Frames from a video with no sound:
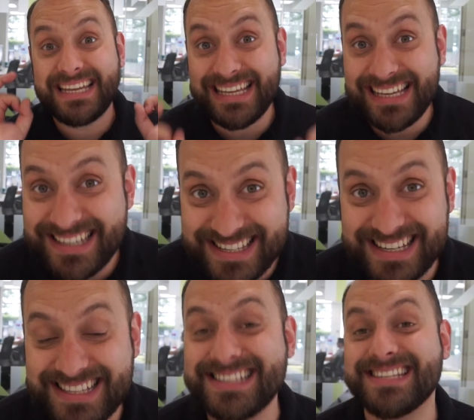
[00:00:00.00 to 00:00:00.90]

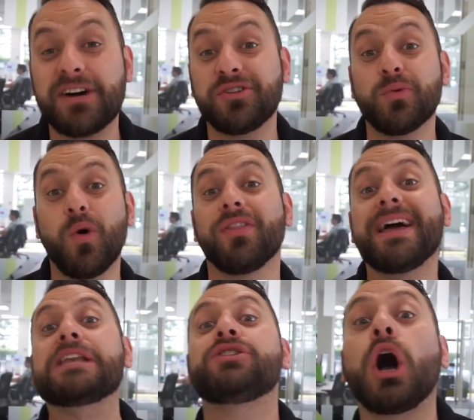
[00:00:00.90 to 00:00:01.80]
easy to tell you what
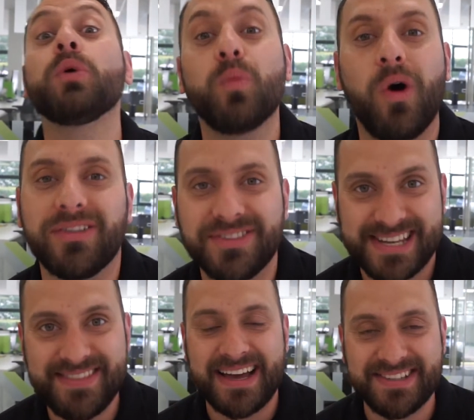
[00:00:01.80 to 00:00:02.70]
they don't want
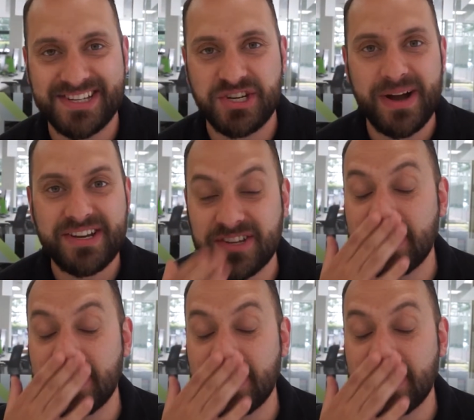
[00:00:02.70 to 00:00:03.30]
in that situation.